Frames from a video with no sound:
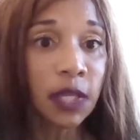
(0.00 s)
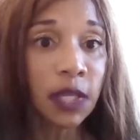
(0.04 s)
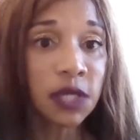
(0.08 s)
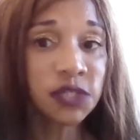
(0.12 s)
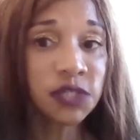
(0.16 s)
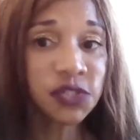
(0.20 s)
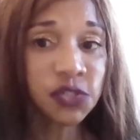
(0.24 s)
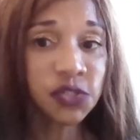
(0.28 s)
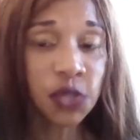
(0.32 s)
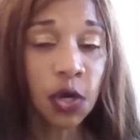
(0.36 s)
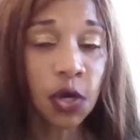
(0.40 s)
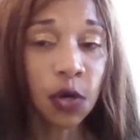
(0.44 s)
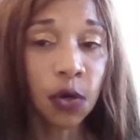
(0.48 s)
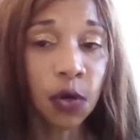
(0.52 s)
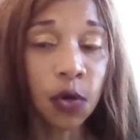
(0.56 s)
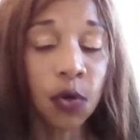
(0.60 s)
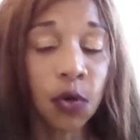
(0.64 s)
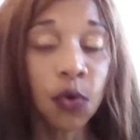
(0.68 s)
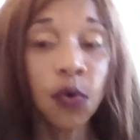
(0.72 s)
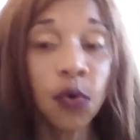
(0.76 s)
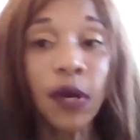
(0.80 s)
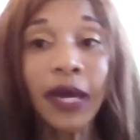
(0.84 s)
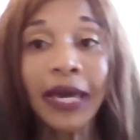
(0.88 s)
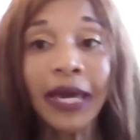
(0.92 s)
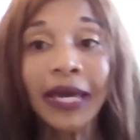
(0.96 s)

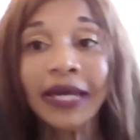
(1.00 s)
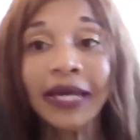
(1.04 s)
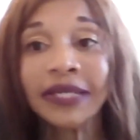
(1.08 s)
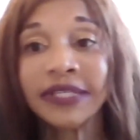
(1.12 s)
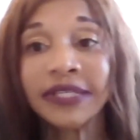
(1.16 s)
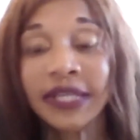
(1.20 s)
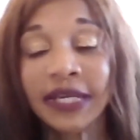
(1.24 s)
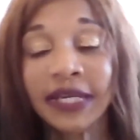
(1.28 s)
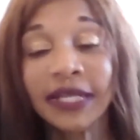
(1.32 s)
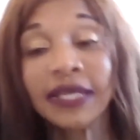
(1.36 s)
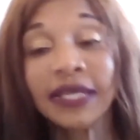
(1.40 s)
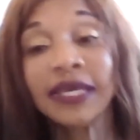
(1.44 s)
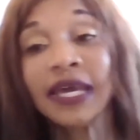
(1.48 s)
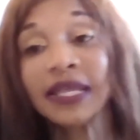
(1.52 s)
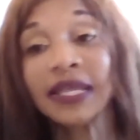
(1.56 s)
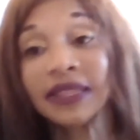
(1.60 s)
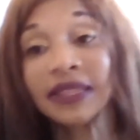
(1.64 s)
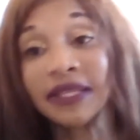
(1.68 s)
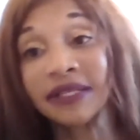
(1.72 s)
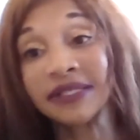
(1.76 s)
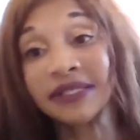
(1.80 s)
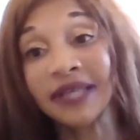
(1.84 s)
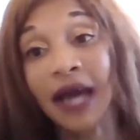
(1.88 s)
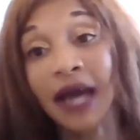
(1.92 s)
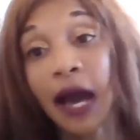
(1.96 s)
So did he get
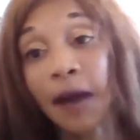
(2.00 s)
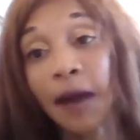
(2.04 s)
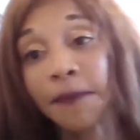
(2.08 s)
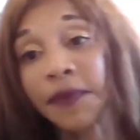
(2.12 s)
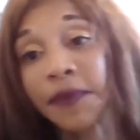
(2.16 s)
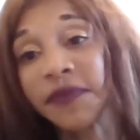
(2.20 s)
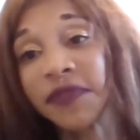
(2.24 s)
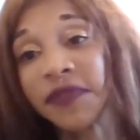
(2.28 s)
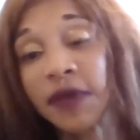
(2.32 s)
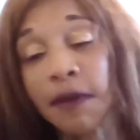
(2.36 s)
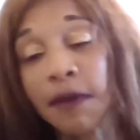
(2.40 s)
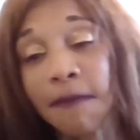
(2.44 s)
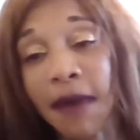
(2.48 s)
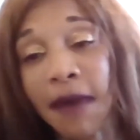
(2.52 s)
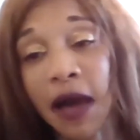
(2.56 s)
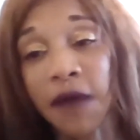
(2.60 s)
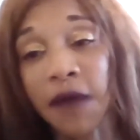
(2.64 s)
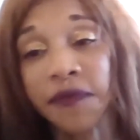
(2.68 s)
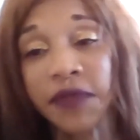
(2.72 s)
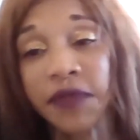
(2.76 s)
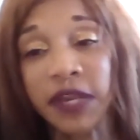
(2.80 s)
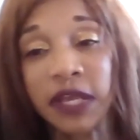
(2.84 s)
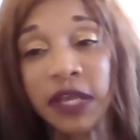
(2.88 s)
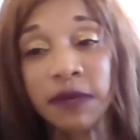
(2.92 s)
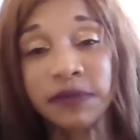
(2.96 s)
the top of the
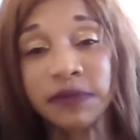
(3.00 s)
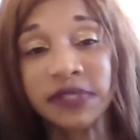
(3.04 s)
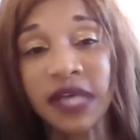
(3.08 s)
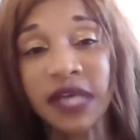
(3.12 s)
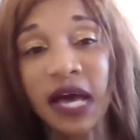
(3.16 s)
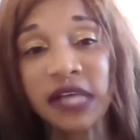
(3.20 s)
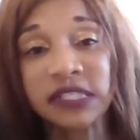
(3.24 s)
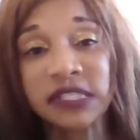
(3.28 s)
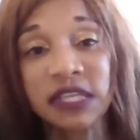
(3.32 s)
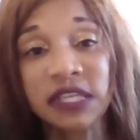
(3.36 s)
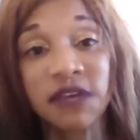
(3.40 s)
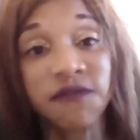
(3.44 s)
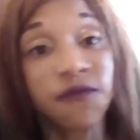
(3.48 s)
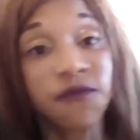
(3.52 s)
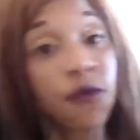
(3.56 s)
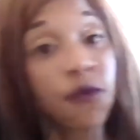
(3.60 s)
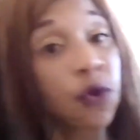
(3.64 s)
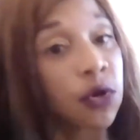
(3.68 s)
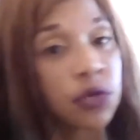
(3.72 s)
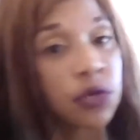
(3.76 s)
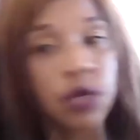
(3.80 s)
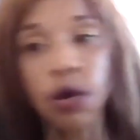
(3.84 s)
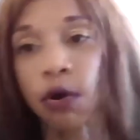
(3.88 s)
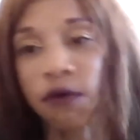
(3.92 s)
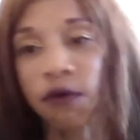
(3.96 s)
amount that he was asking
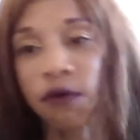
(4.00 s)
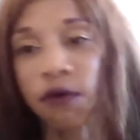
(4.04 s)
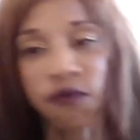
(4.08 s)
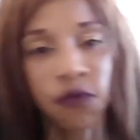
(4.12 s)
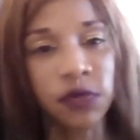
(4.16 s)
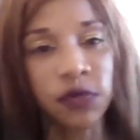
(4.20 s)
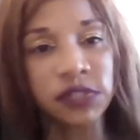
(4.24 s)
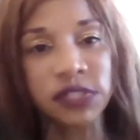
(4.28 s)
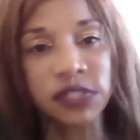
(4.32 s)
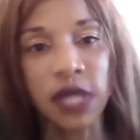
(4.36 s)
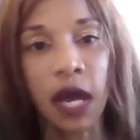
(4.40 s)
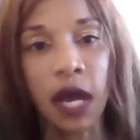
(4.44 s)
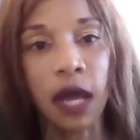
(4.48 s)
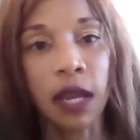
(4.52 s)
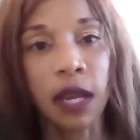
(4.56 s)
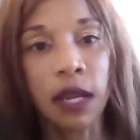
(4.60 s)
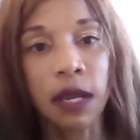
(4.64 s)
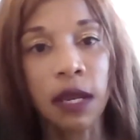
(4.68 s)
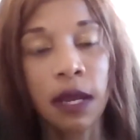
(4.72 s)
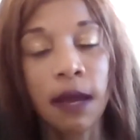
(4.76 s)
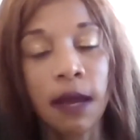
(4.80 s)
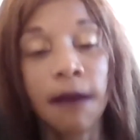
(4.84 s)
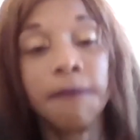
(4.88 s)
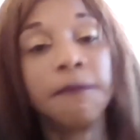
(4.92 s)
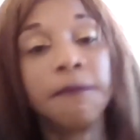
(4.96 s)
for? No, of course not.
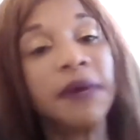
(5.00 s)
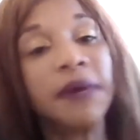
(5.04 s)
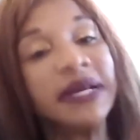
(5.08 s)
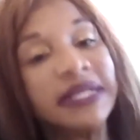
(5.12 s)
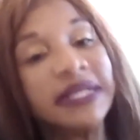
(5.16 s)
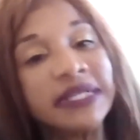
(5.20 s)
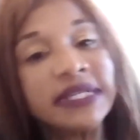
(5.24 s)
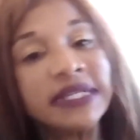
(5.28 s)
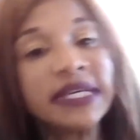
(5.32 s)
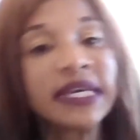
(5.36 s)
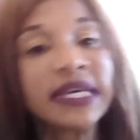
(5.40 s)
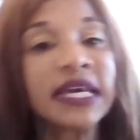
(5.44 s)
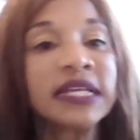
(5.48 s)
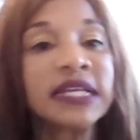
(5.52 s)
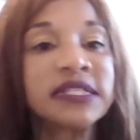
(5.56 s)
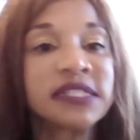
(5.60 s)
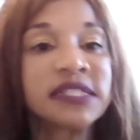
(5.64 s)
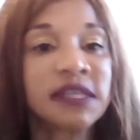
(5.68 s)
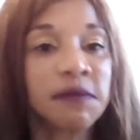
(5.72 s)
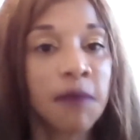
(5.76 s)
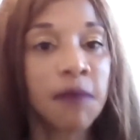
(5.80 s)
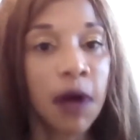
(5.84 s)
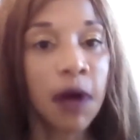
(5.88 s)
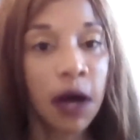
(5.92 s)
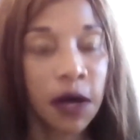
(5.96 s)
But he did get
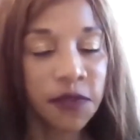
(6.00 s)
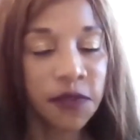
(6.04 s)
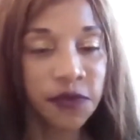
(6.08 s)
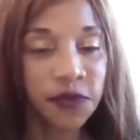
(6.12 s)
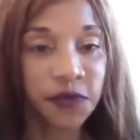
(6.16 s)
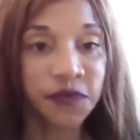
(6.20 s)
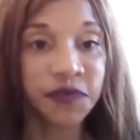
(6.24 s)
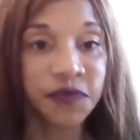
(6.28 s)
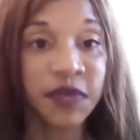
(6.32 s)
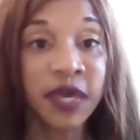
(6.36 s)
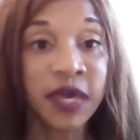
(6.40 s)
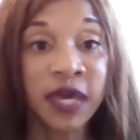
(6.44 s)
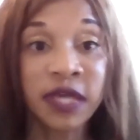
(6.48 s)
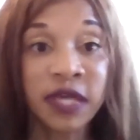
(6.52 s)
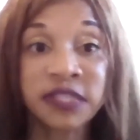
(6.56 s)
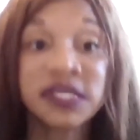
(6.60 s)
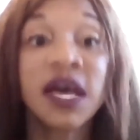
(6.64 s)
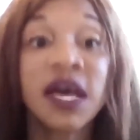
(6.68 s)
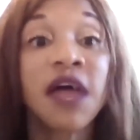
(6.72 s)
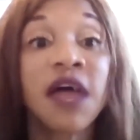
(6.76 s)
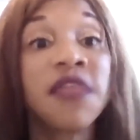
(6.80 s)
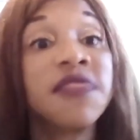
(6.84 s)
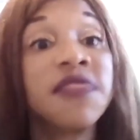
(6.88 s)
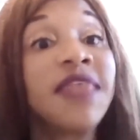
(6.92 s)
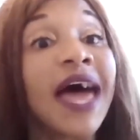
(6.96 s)
some other things
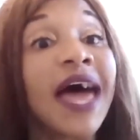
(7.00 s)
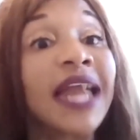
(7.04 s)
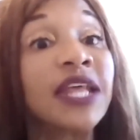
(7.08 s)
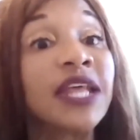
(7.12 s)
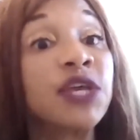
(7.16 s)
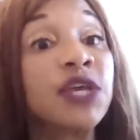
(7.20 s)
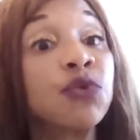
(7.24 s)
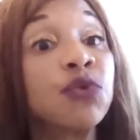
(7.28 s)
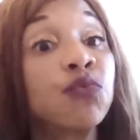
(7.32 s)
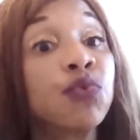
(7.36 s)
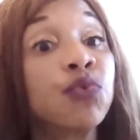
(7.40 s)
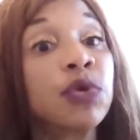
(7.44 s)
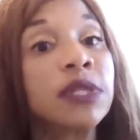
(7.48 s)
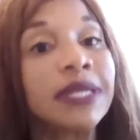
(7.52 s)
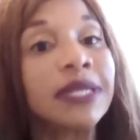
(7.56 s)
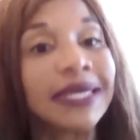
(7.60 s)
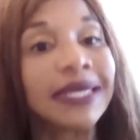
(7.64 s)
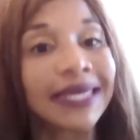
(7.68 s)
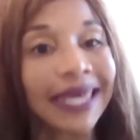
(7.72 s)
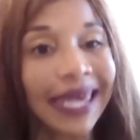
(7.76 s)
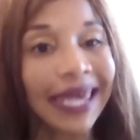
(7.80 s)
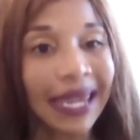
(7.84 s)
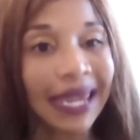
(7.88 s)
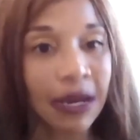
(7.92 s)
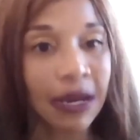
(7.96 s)
that he really
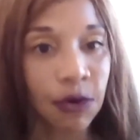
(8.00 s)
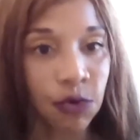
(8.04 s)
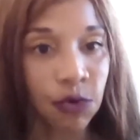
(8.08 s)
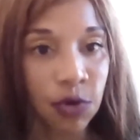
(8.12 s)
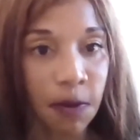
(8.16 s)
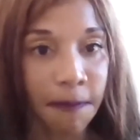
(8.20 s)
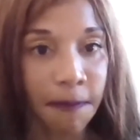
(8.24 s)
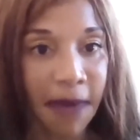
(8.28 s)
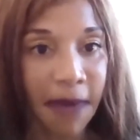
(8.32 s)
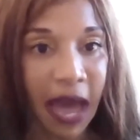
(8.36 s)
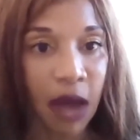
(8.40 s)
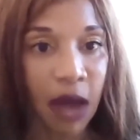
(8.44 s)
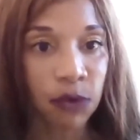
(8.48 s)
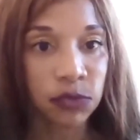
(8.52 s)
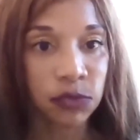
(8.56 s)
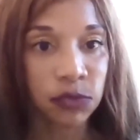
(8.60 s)
cared about,